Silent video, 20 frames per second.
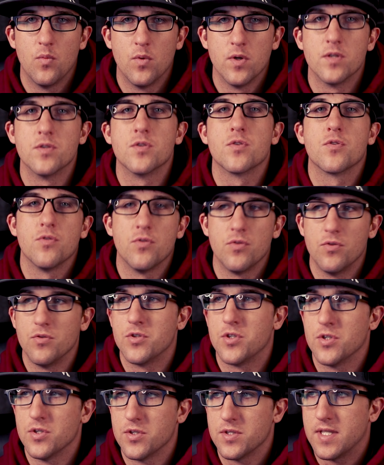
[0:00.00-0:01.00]
was
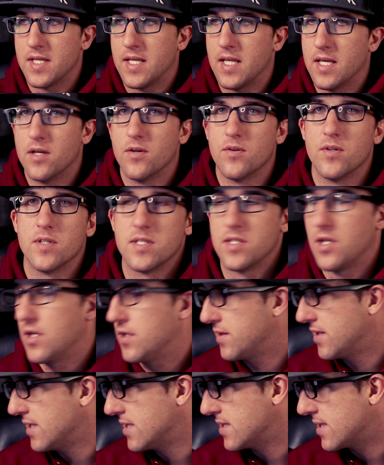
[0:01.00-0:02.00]
crucial to get a
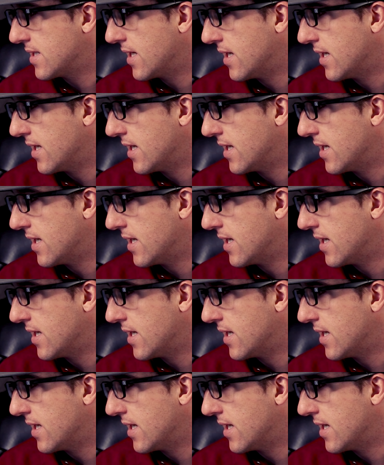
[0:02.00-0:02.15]
result this